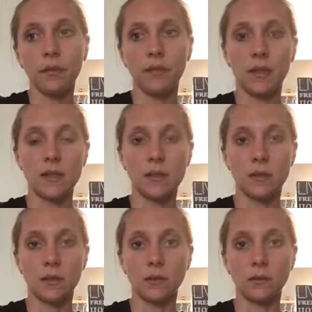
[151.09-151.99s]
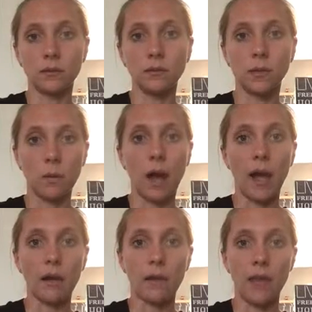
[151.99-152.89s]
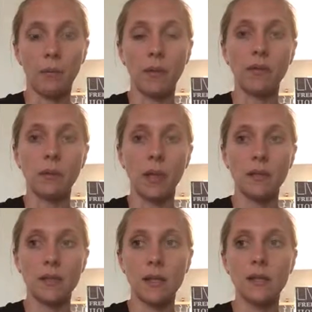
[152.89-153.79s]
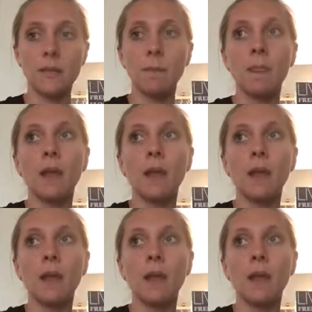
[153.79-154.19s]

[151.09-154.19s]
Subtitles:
fee is still required on that monthly basis.